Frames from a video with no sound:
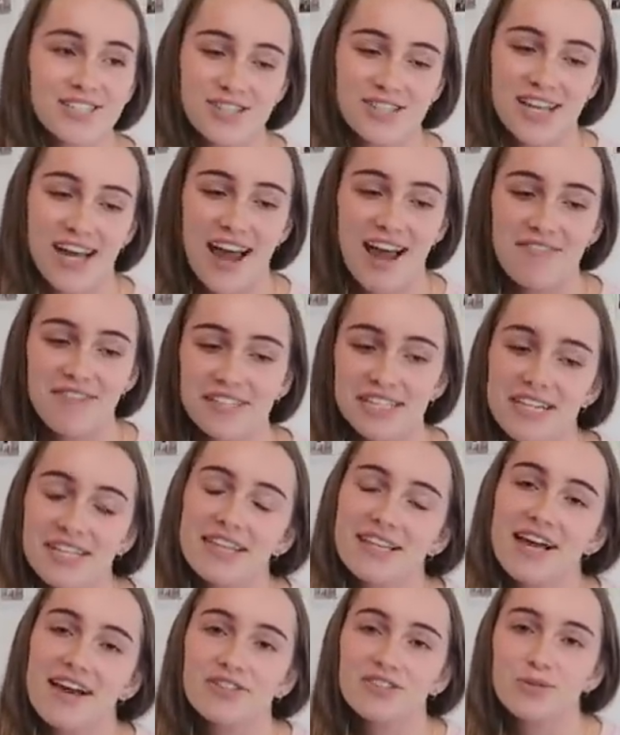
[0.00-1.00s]
should say, if there's
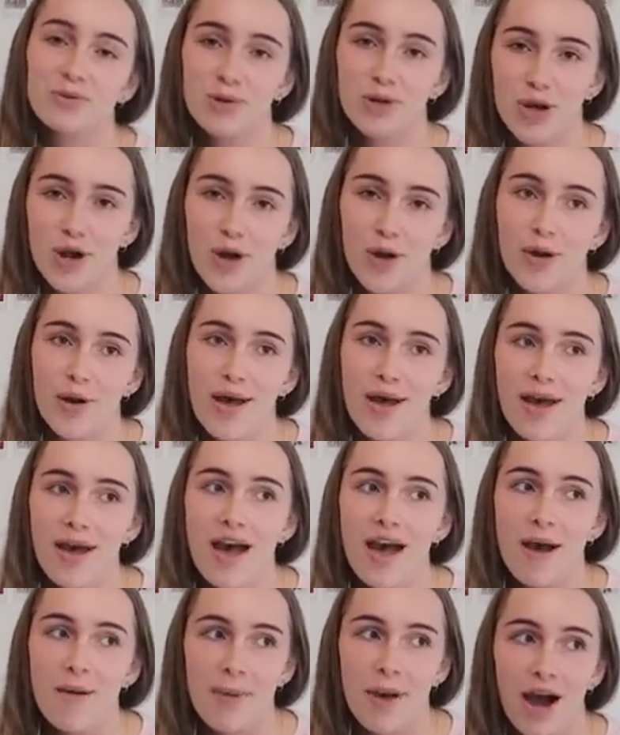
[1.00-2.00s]
anything else you want to know
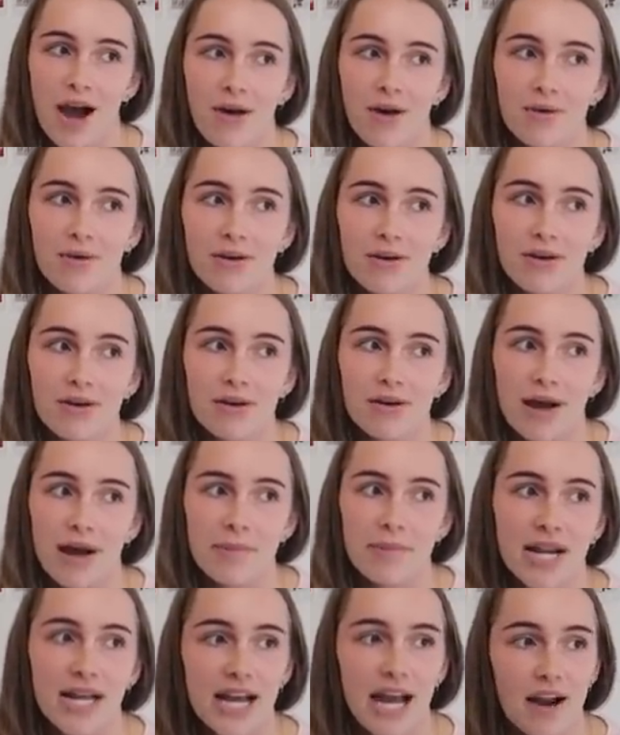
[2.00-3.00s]
about, I
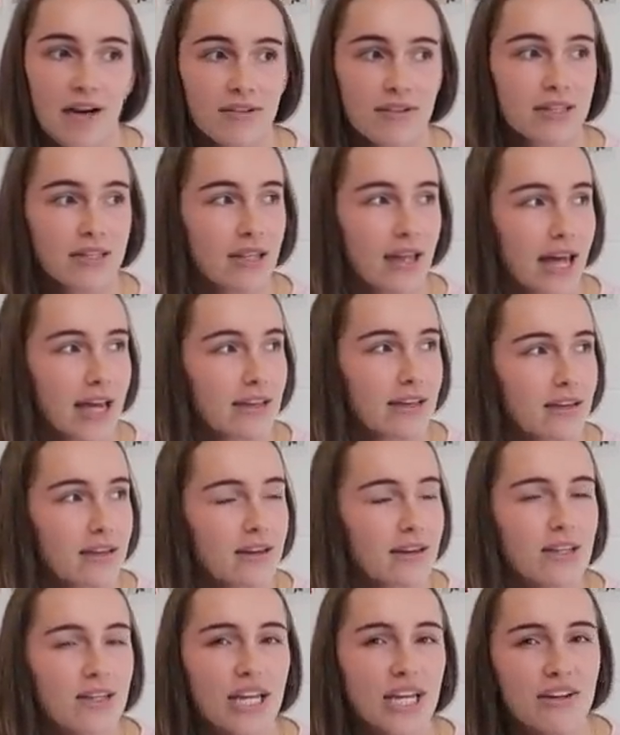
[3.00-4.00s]
mean, I can't really, like,
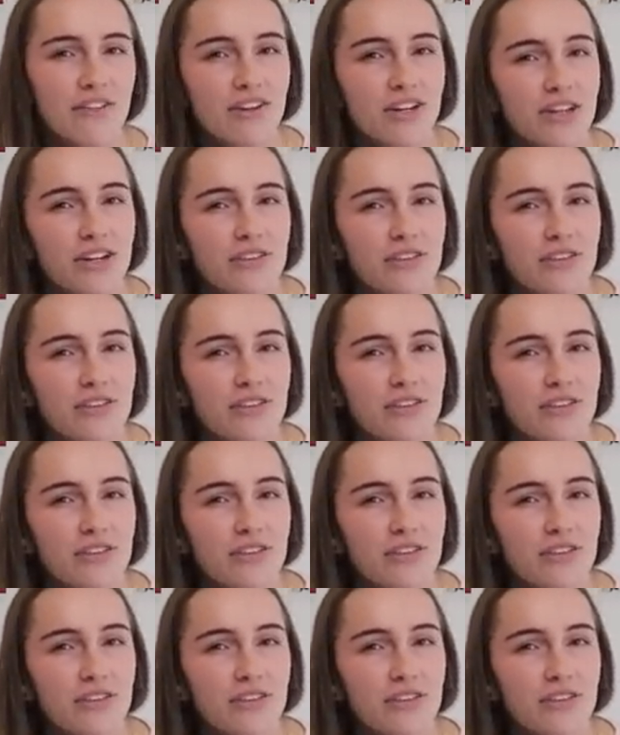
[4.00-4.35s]
every